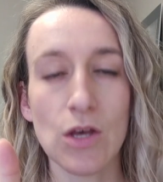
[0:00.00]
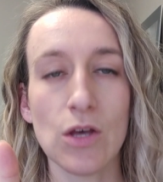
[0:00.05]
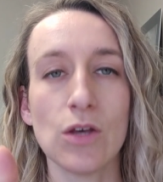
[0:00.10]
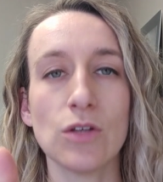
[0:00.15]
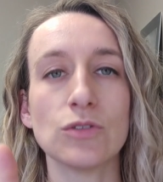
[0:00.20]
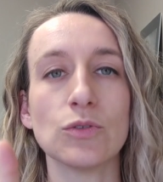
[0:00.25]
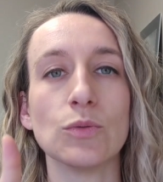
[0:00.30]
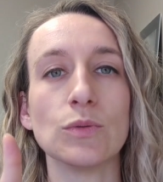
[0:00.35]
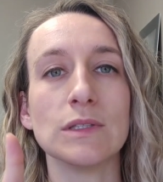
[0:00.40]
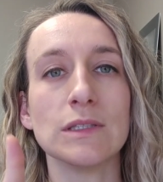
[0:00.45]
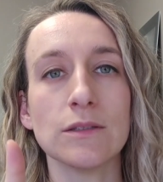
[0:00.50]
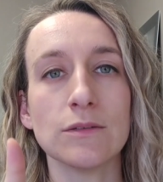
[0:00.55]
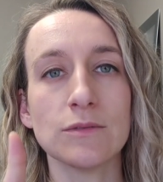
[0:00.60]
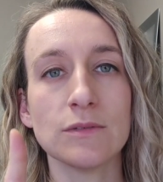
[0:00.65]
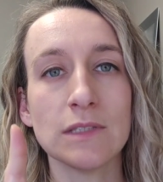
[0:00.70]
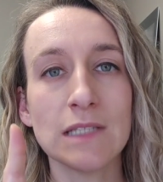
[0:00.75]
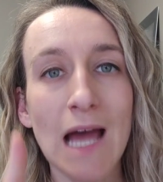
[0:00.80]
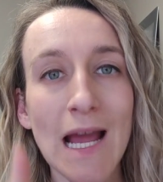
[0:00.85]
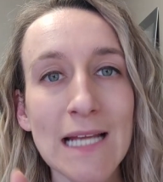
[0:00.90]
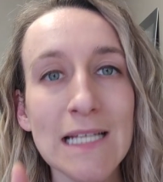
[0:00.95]
So
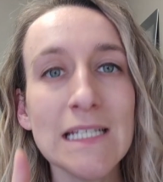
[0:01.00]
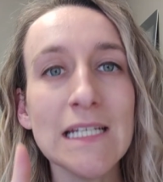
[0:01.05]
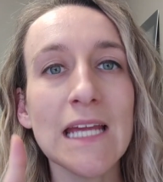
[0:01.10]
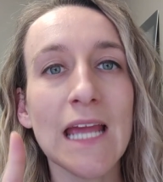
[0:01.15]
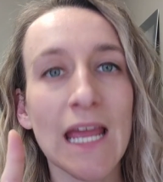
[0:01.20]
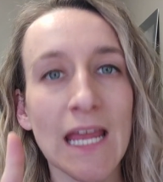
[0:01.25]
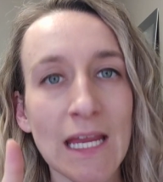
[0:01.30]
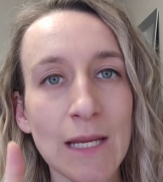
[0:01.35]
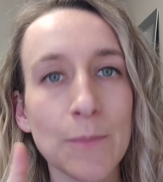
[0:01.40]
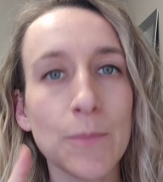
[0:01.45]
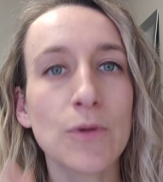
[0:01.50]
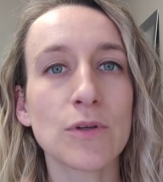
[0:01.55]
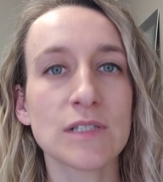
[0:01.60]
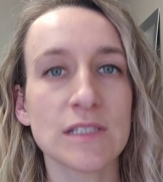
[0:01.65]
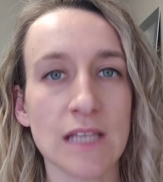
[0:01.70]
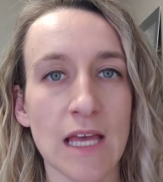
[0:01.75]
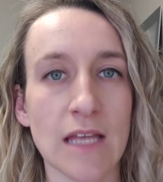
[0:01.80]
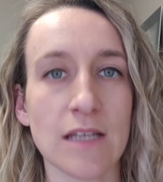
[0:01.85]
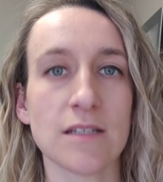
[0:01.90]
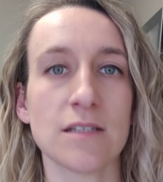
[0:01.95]

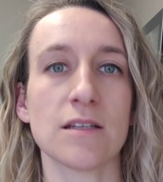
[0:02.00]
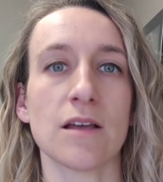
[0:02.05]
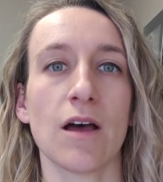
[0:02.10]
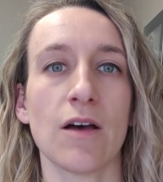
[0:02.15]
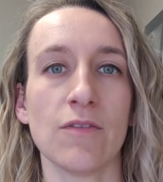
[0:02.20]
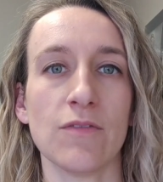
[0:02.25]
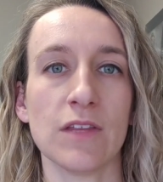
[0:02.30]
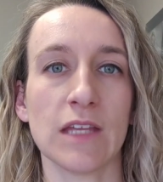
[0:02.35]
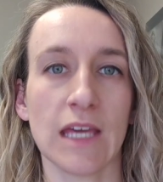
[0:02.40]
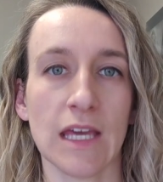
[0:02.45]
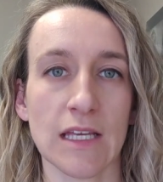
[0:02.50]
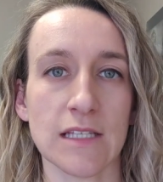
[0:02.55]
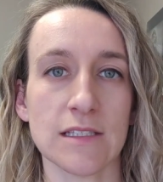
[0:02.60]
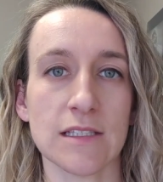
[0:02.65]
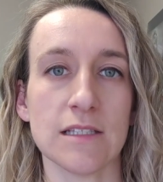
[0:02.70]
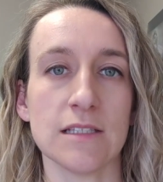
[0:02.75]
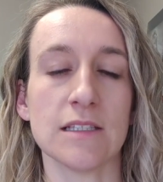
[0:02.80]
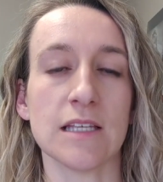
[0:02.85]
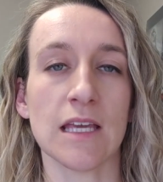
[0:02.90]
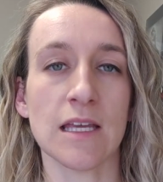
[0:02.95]
98% of the
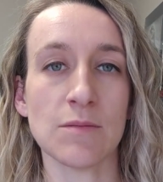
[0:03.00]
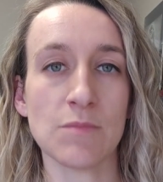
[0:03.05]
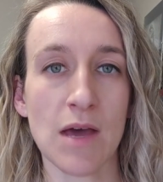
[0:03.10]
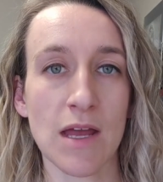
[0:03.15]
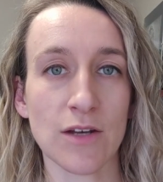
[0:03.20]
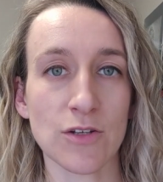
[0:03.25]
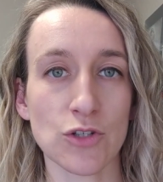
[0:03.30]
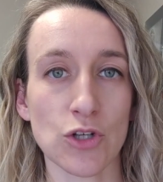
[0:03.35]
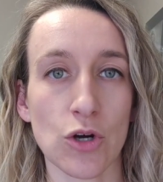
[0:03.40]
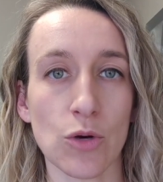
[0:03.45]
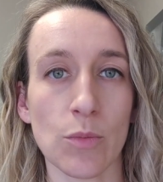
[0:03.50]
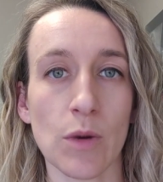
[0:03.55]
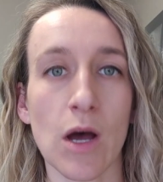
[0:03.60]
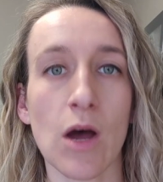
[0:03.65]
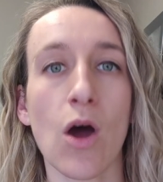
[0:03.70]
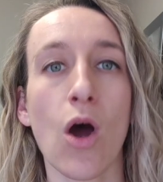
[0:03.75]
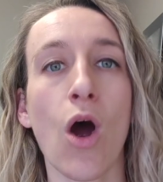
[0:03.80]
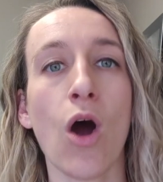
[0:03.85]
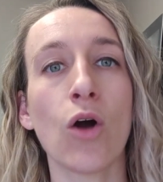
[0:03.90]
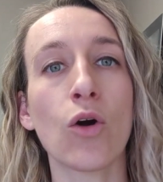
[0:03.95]
cases in
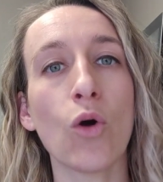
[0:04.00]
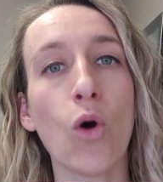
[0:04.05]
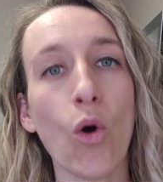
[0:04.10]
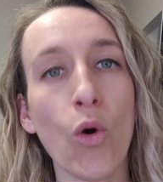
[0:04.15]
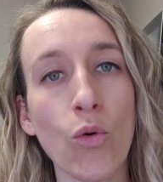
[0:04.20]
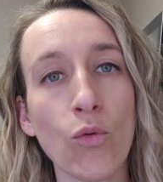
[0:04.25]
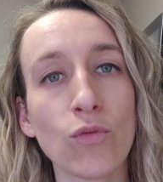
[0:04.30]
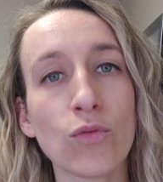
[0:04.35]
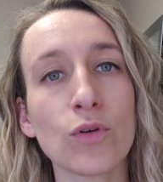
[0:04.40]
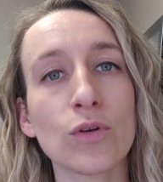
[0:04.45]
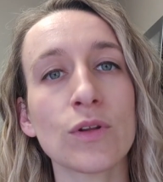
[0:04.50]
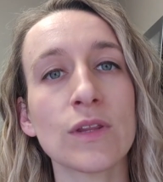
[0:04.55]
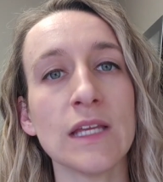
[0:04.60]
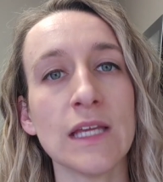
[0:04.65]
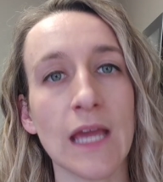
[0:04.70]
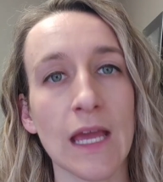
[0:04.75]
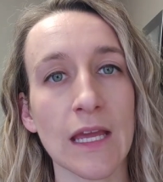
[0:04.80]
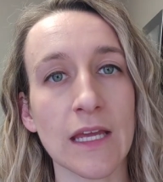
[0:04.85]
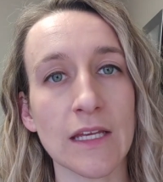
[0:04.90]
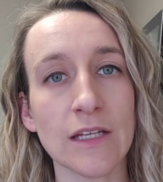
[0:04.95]
Manitoba are over
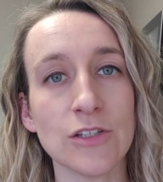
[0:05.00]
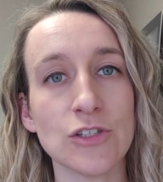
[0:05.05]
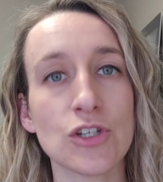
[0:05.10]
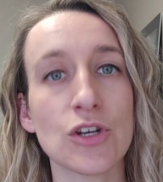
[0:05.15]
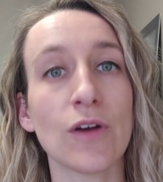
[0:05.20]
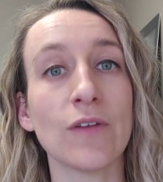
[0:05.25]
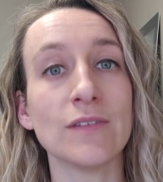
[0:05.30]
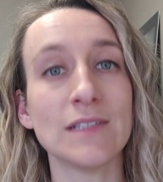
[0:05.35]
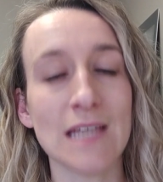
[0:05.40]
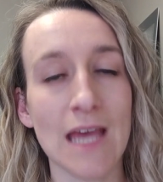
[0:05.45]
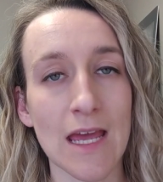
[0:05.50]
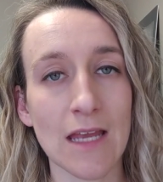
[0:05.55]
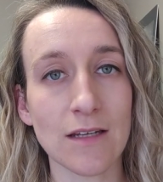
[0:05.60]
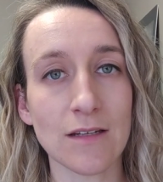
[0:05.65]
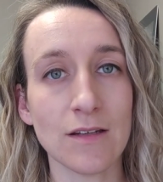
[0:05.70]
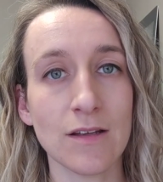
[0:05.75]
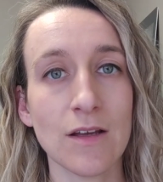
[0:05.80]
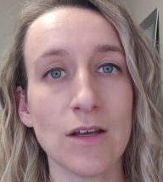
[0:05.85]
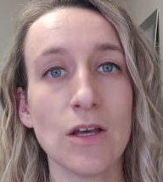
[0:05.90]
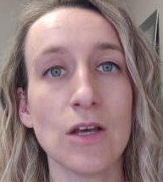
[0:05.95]
the age of 10.
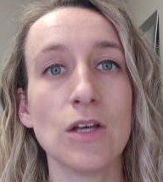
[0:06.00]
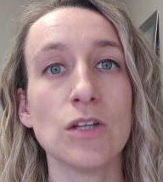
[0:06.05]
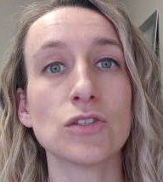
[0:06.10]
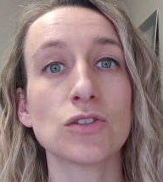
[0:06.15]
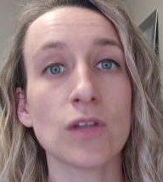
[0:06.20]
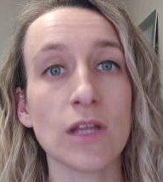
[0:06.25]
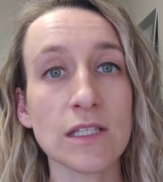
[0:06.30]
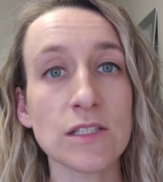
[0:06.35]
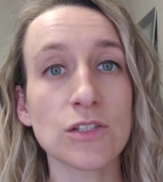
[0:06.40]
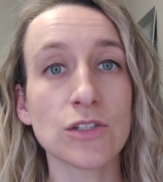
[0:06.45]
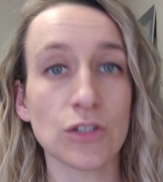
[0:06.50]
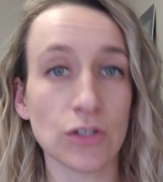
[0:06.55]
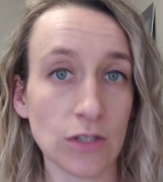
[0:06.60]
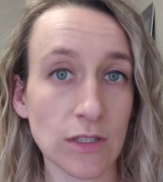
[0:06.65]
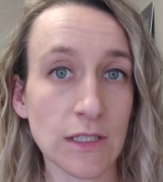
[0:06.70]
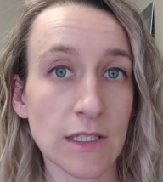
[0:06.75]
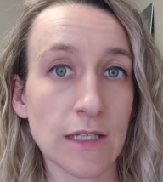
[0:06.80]
So that's good.